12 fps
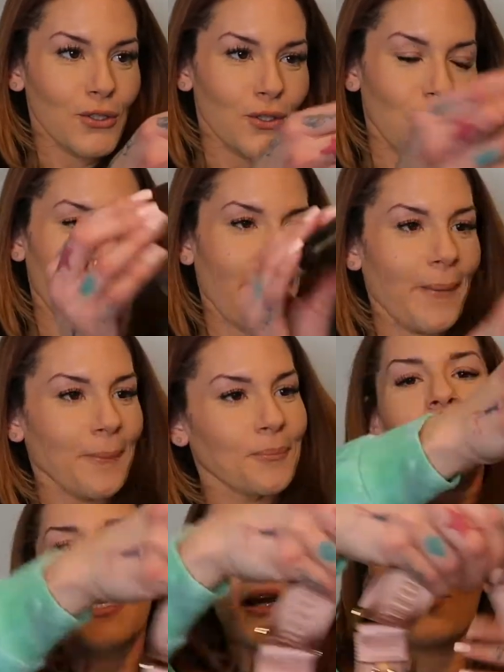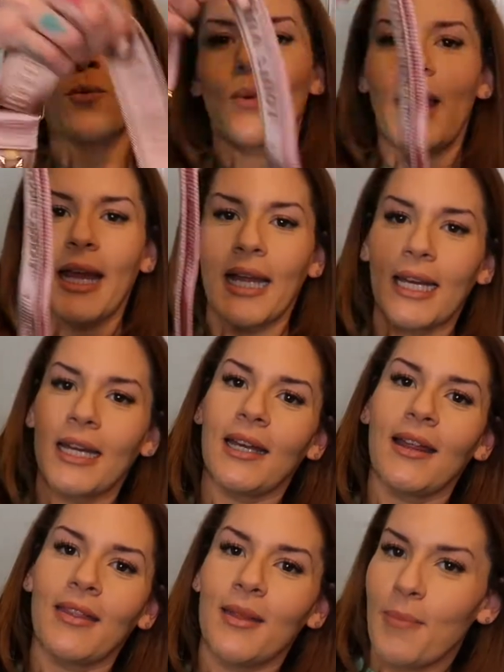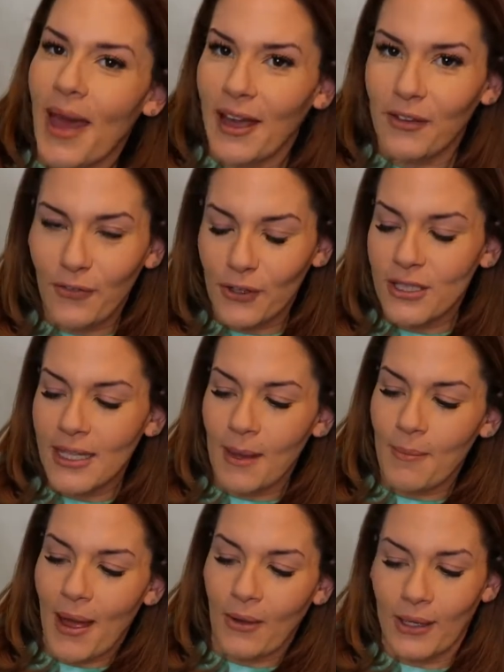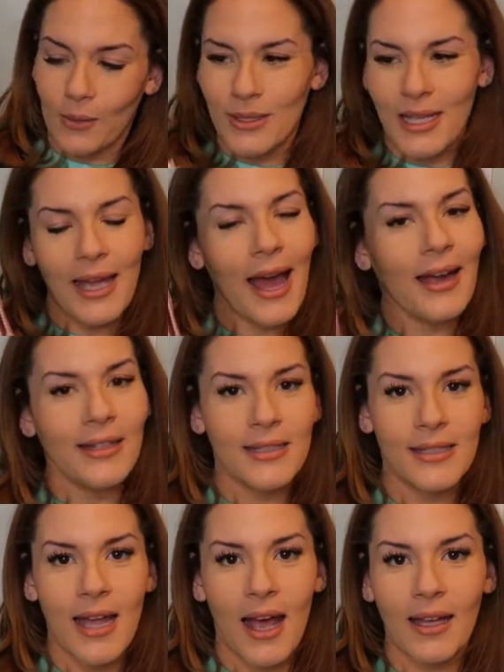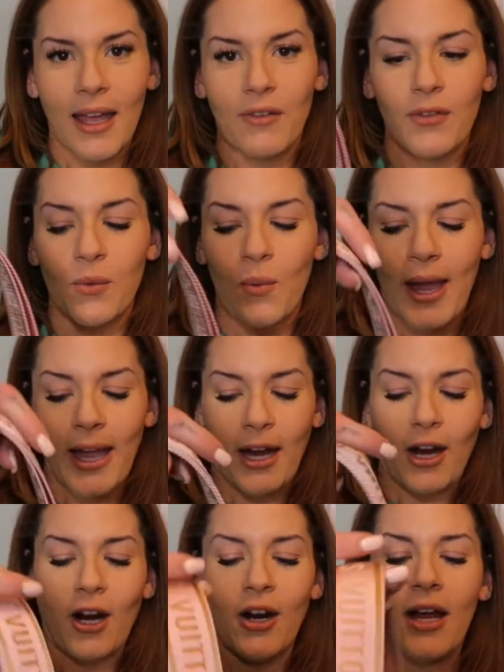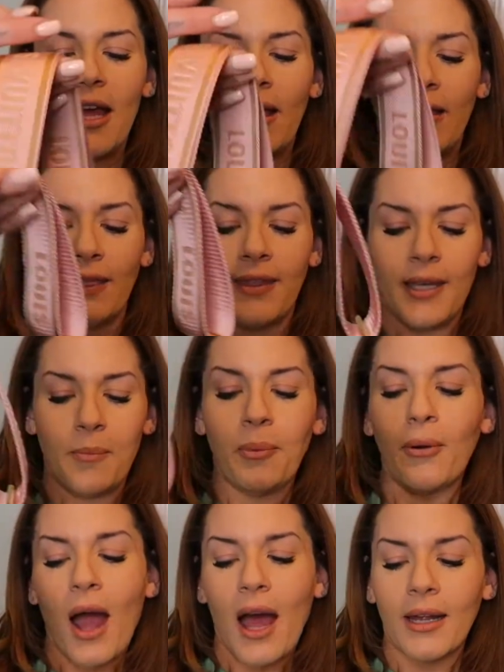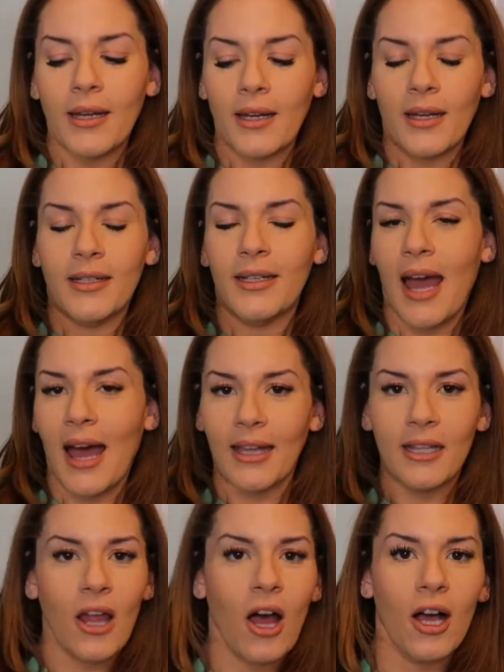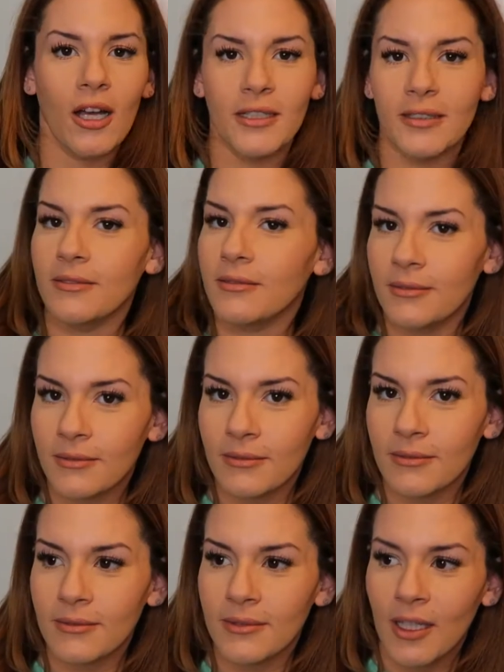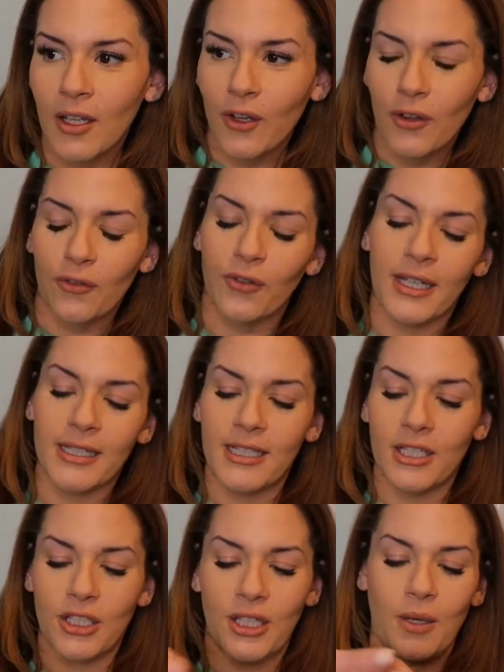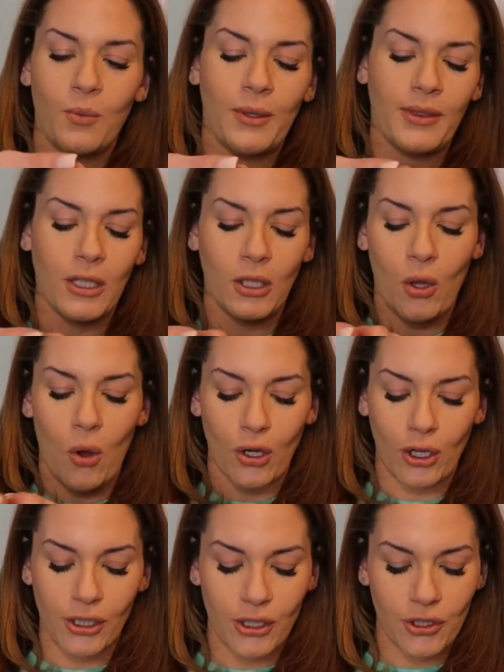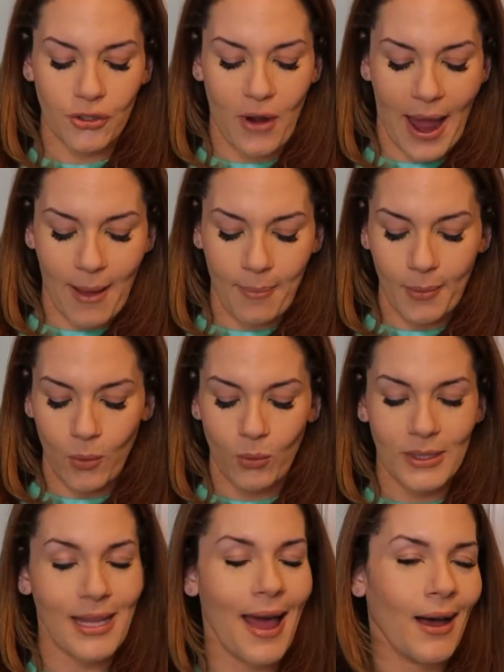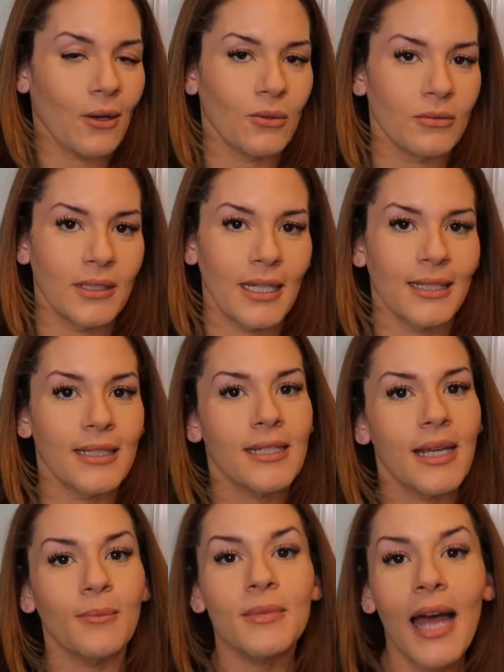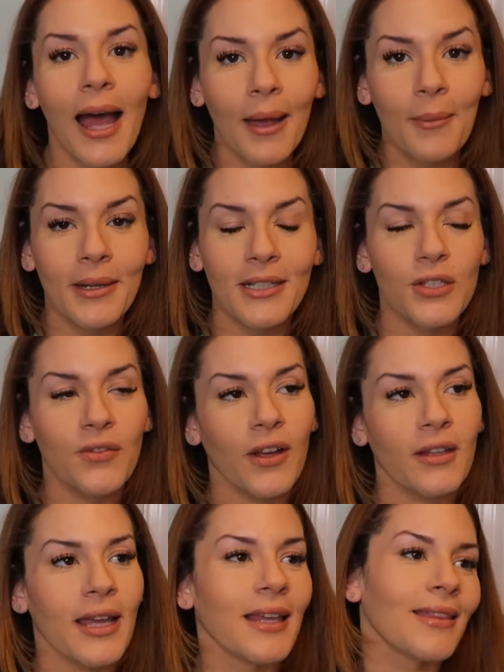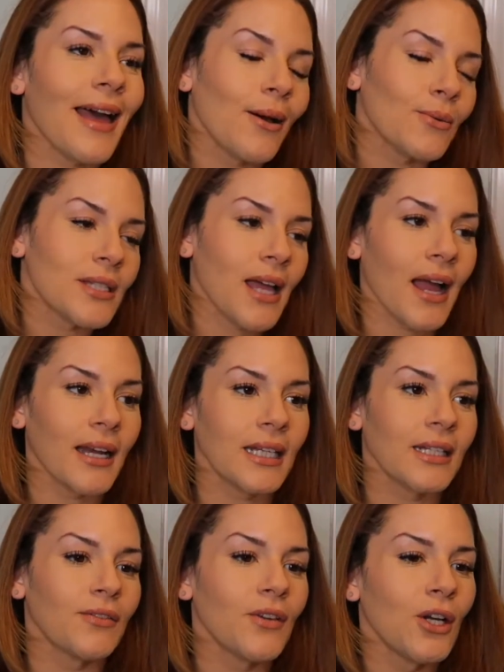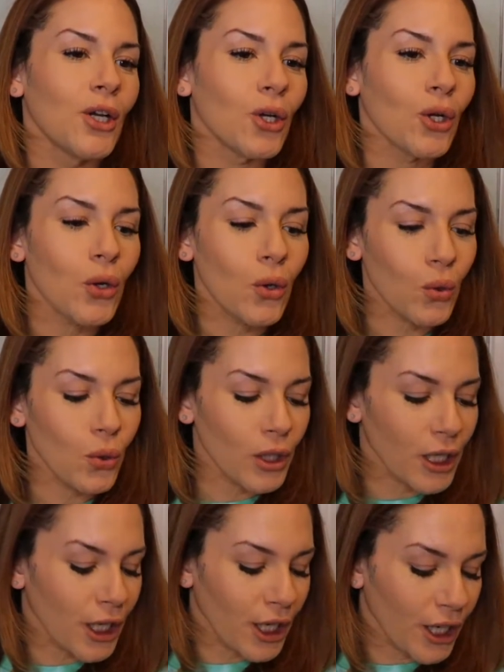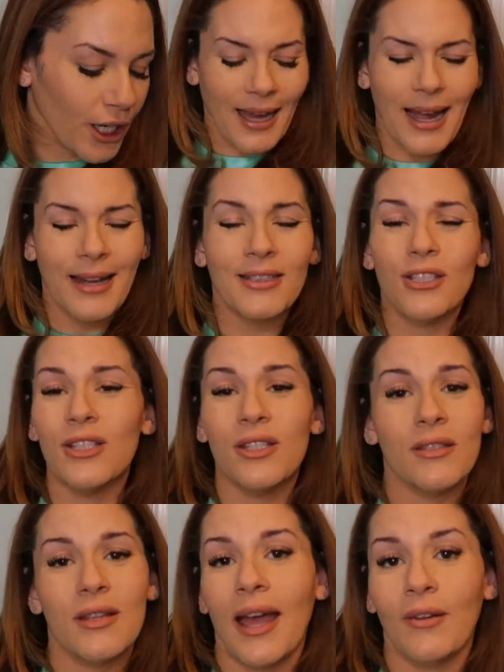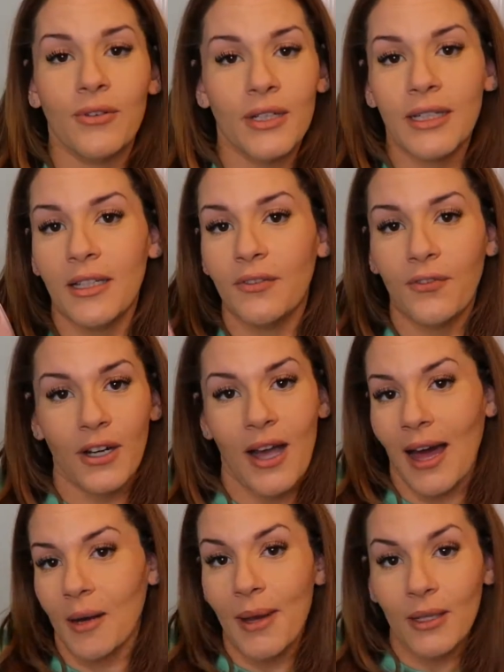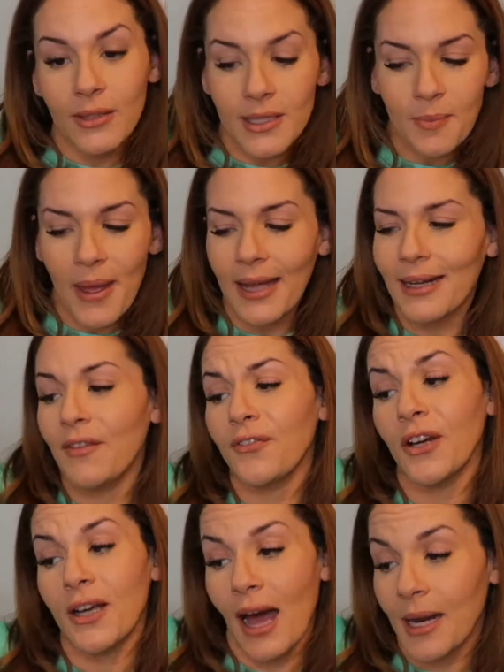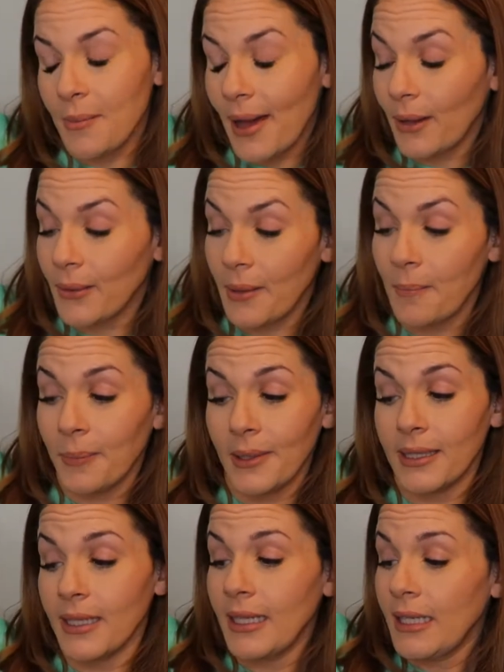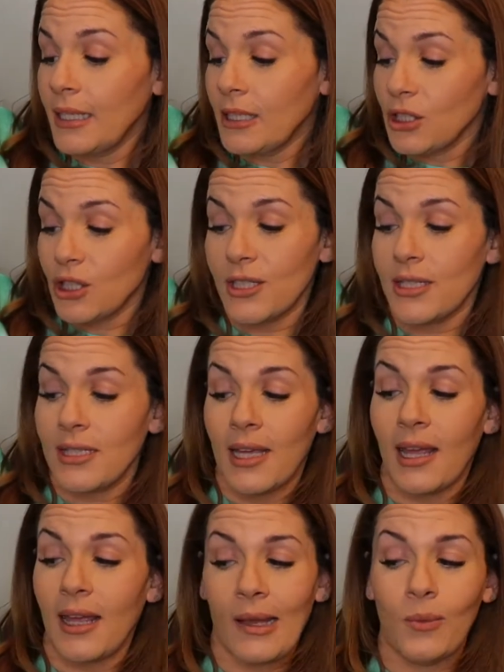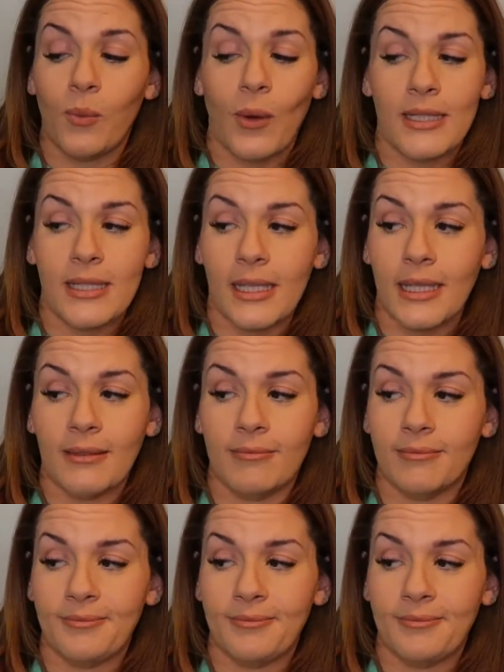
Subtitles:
So yeah. I feel like when the bag first came out and it was like out of stock everywhere, the Prada nylon re-edition with the longer strap was out at the same time, and I just felt like that was kind of cooler. I really forgot about this bag. Not forgot about it, but just it wasn't.